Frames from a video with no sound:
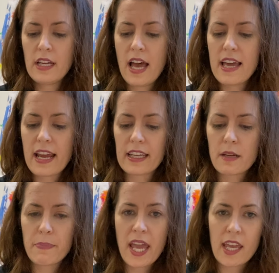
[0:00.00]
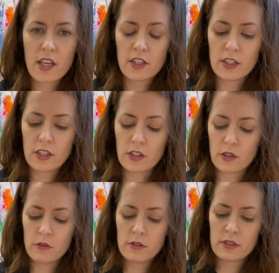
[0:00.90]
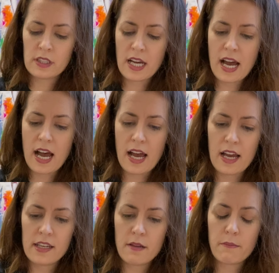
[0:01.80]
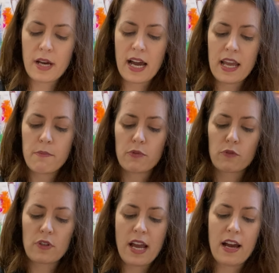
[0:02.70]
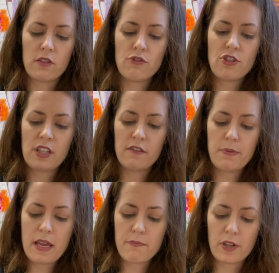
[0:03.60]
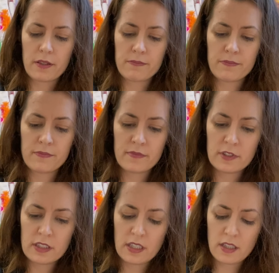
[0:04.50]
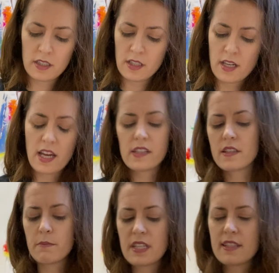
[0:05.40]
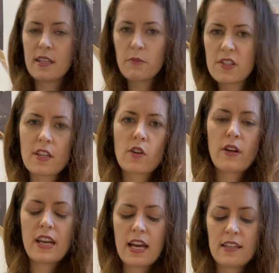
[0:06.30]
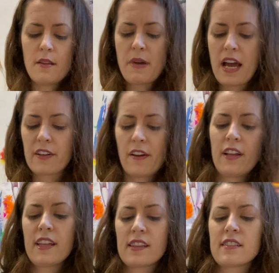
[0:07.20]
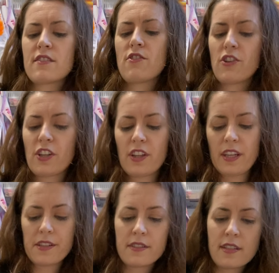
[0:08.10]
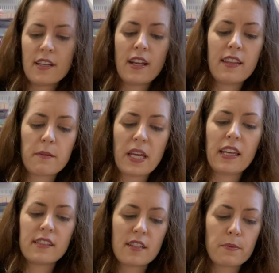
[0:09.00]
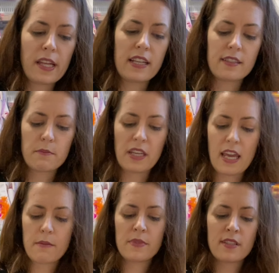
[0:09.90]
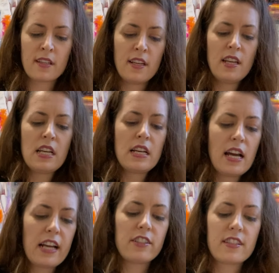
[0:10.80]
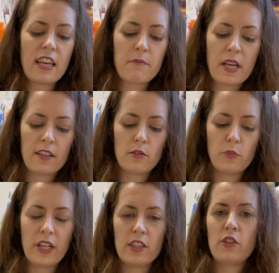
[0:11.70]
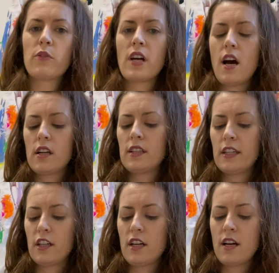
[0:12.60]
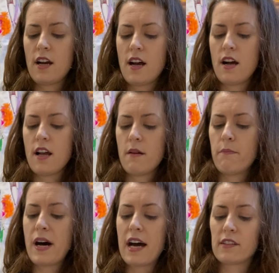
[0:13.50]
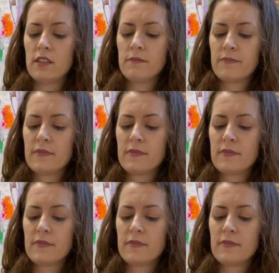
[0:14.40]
and I'm gonna paint glue on my brown sheet of paper. I have some Disney music going on in the background. I think this is Hercules, and I think my kids are playing some games. I just gave my little boy Luke a clear bottle